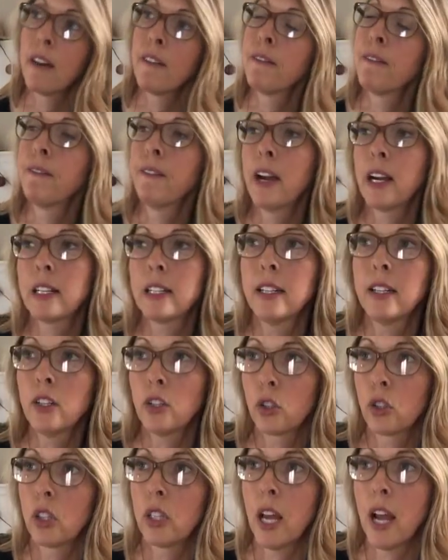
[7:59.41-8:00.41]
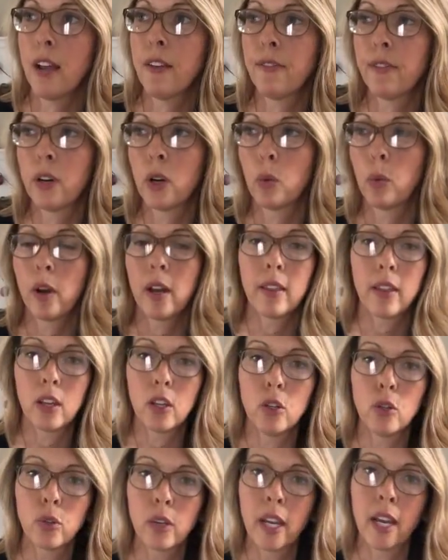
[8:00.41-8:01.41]
affecting your life in a way
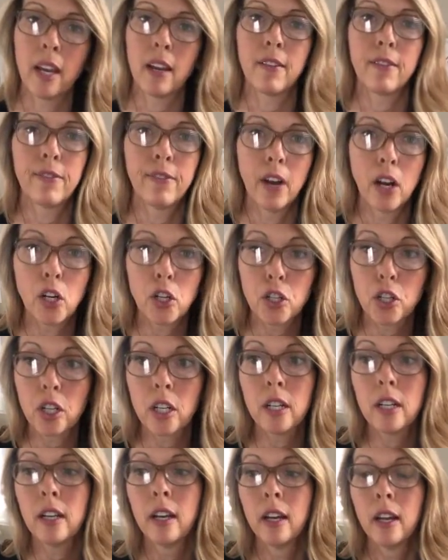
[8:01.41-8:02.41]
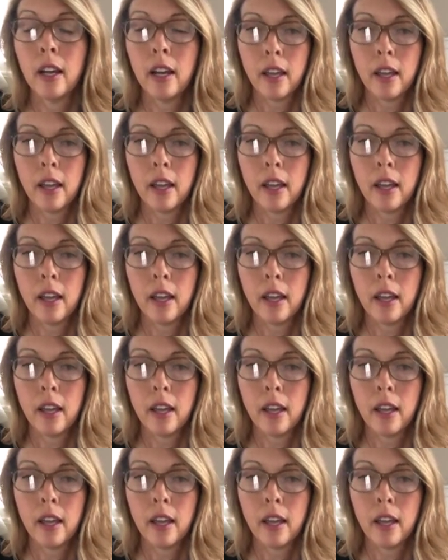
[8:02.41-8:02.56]
that you can't function,